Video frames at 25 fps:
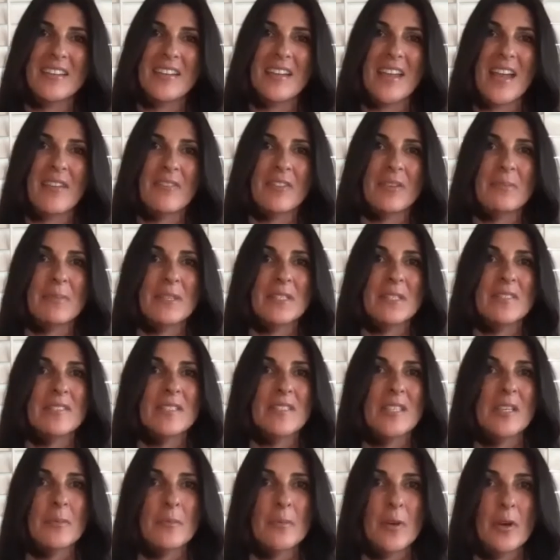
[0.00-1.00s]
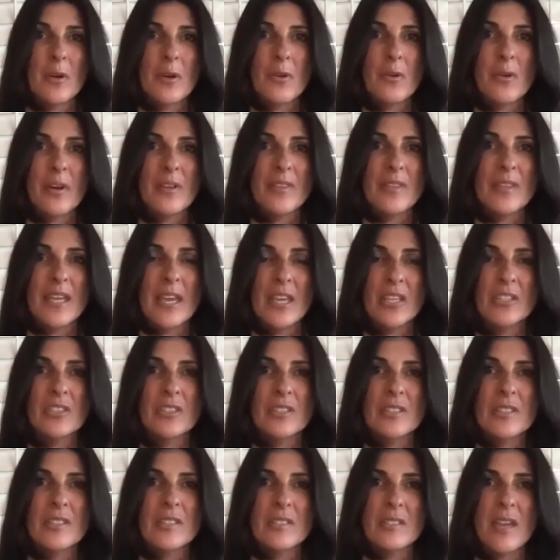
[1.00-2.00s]
having been CMO on the
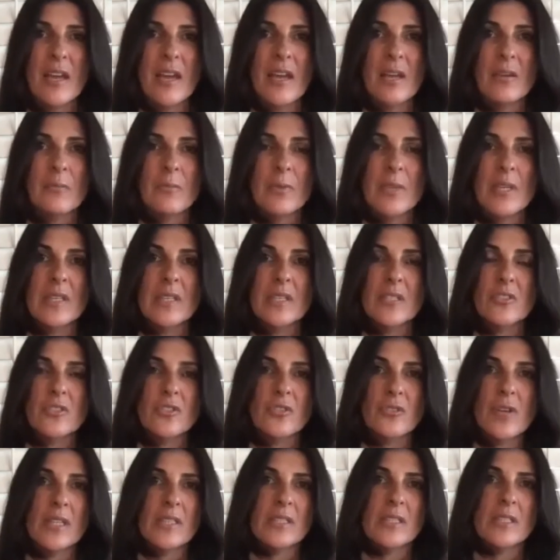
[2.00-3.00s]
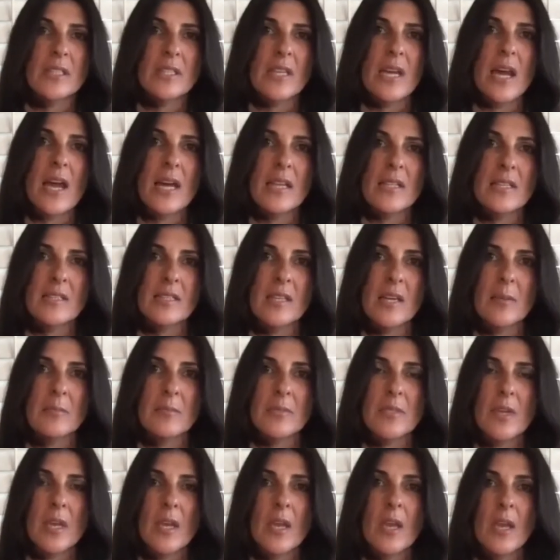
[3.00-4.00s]
agency side, we constructed a
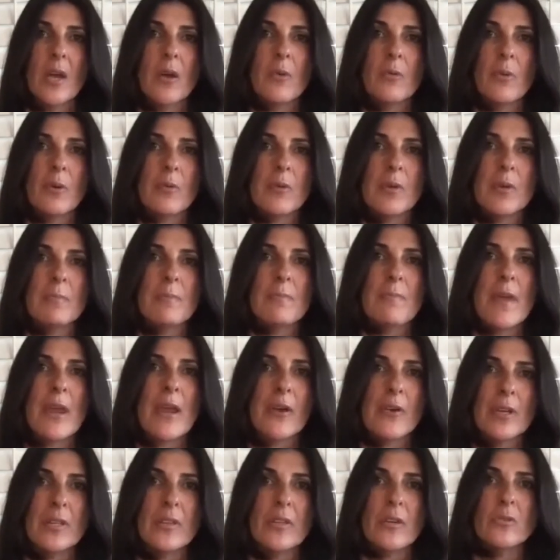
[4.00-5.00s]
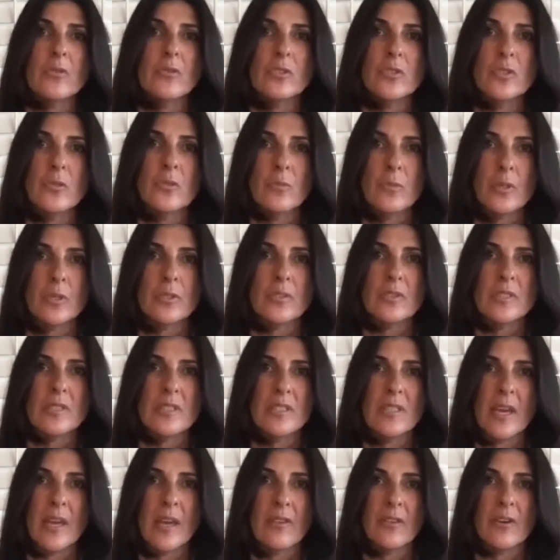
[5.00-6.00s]
concept where we marry those two worlds
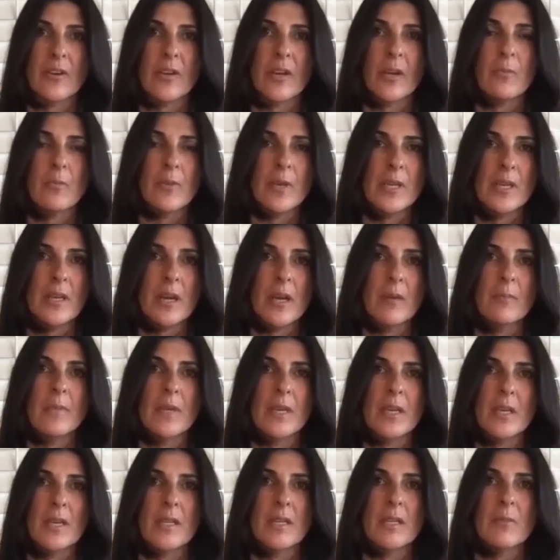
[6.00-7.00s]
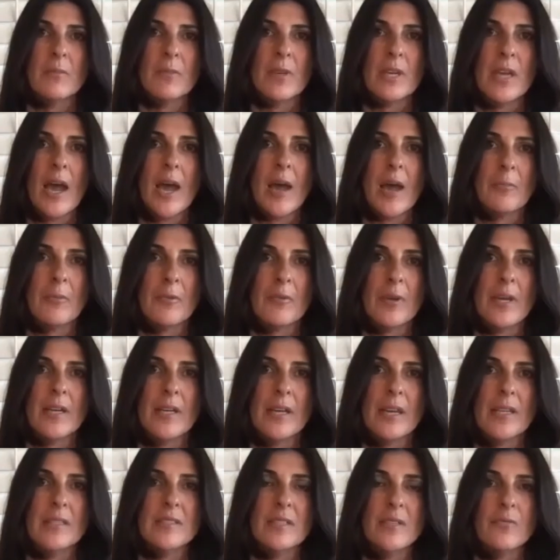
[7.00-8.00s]
together. And we come in and we
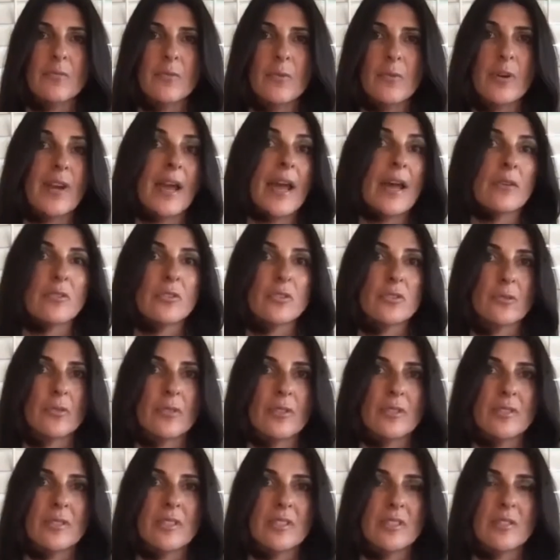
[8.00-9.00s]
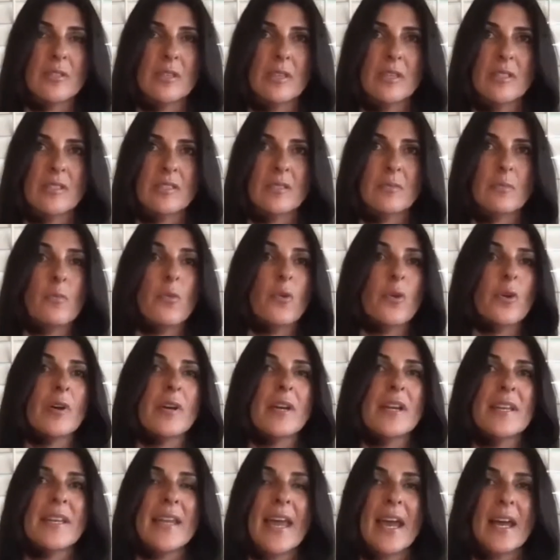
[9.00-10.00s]
operate as if we're outsourced. It's more
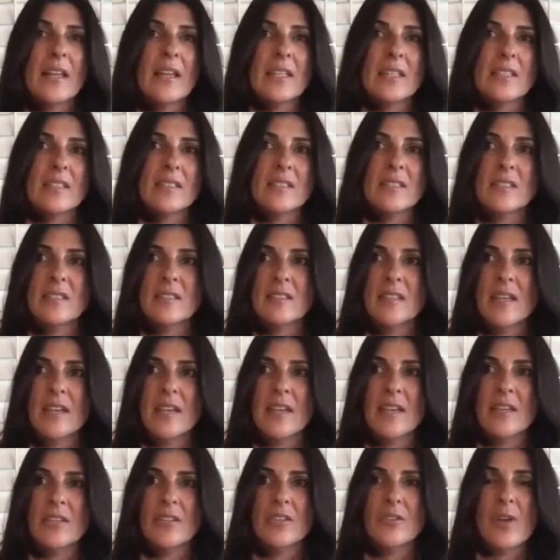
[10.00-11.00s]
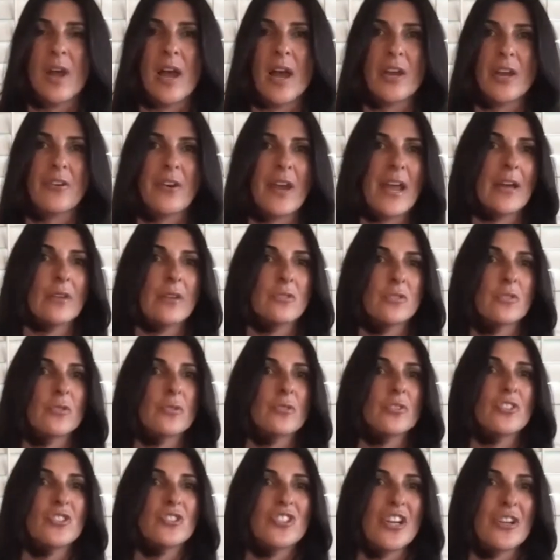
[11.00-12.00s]
analogous to say you hire
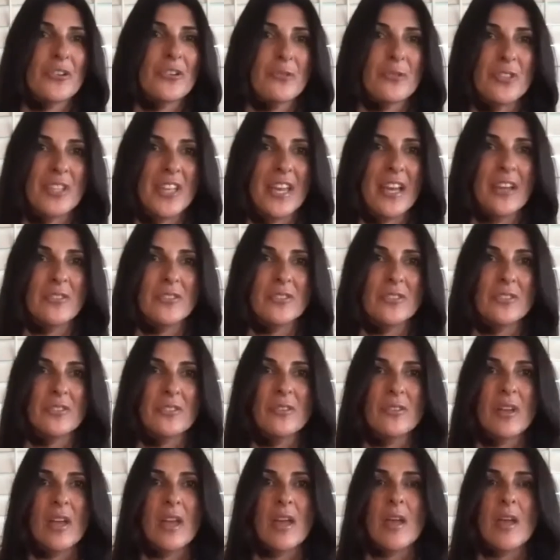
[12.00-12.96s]
outsourced general counsel.